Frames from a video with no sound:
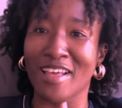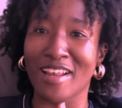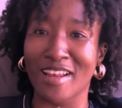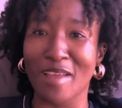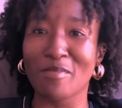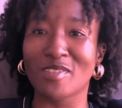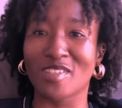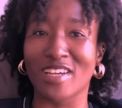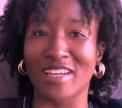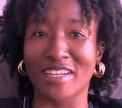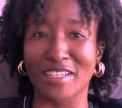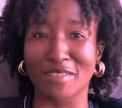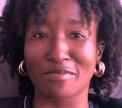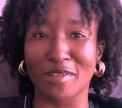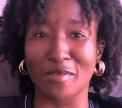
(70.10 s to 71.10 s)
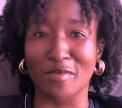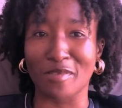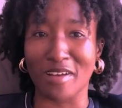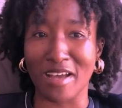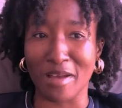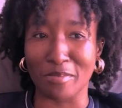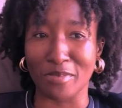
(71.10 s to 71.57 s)
Let me try and explain
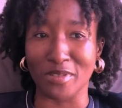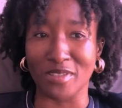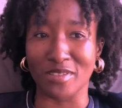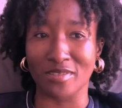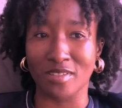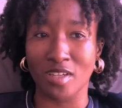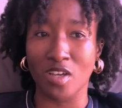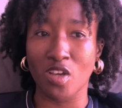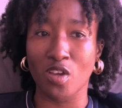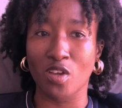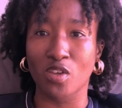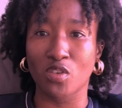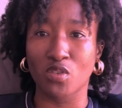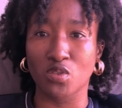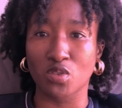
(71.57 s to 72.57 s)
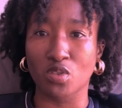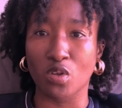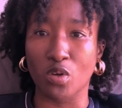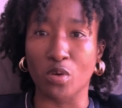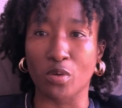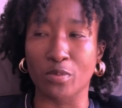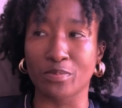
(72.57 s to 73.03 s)
what happened.
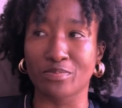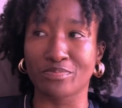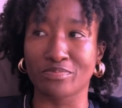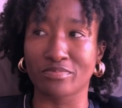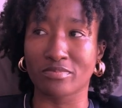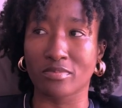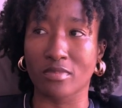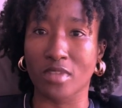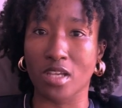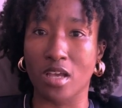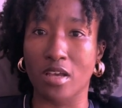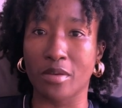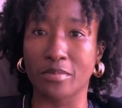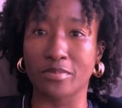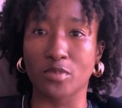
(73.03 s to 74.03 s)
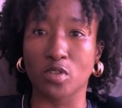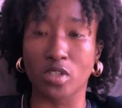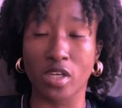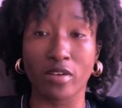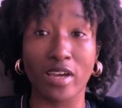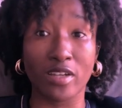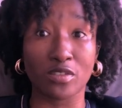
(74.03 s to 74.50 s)
So,
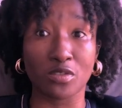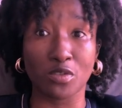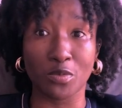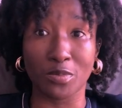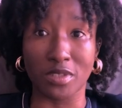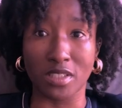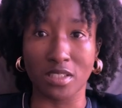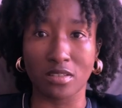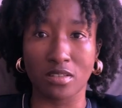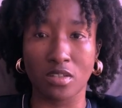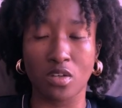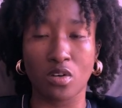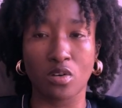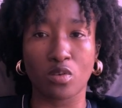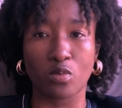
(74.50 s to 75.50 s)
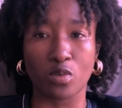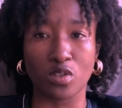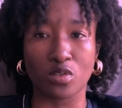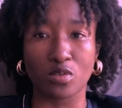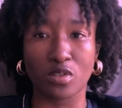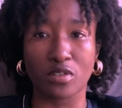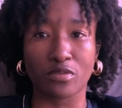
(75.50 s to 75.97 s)
Eucharia Anunobi was
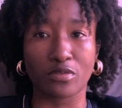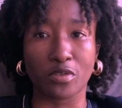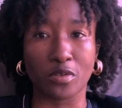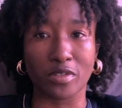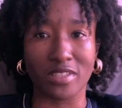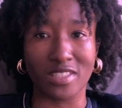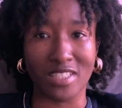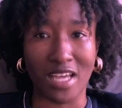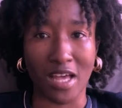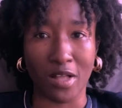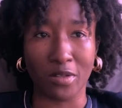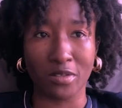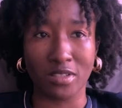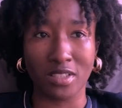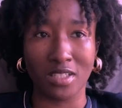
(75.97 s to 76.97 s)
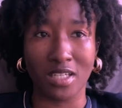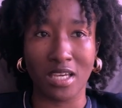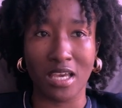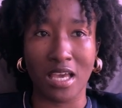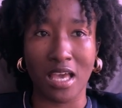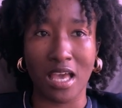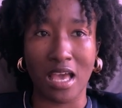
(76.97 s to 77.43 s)
looking for a child.
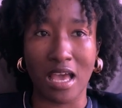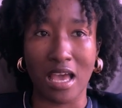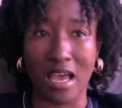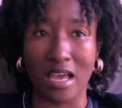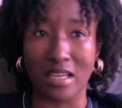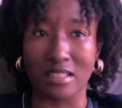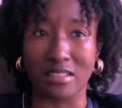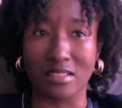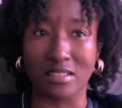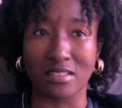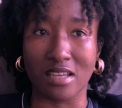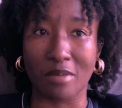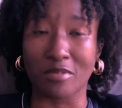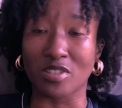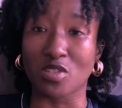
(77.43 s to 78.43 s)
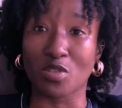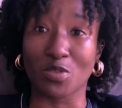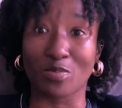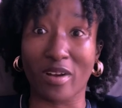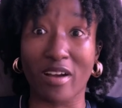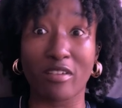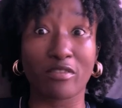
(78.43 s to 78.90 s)
And, I mean, she was
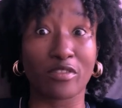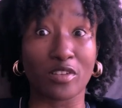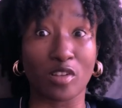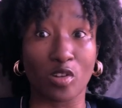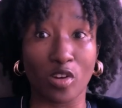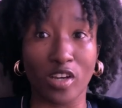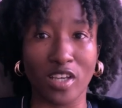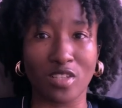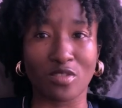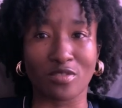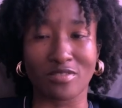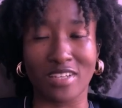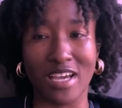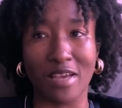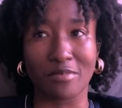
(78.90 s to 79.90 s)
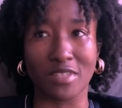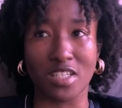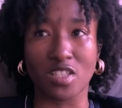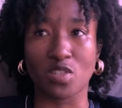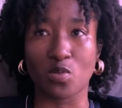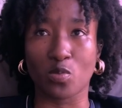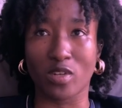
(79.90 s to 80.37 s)
barren for the longest of times and
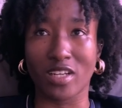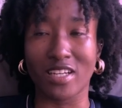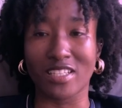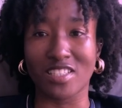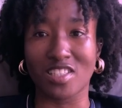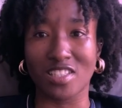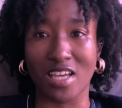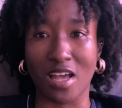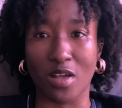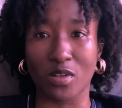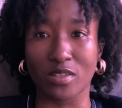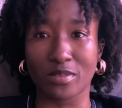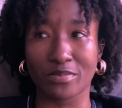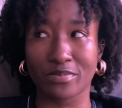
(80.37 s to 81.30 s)
she wanted a child.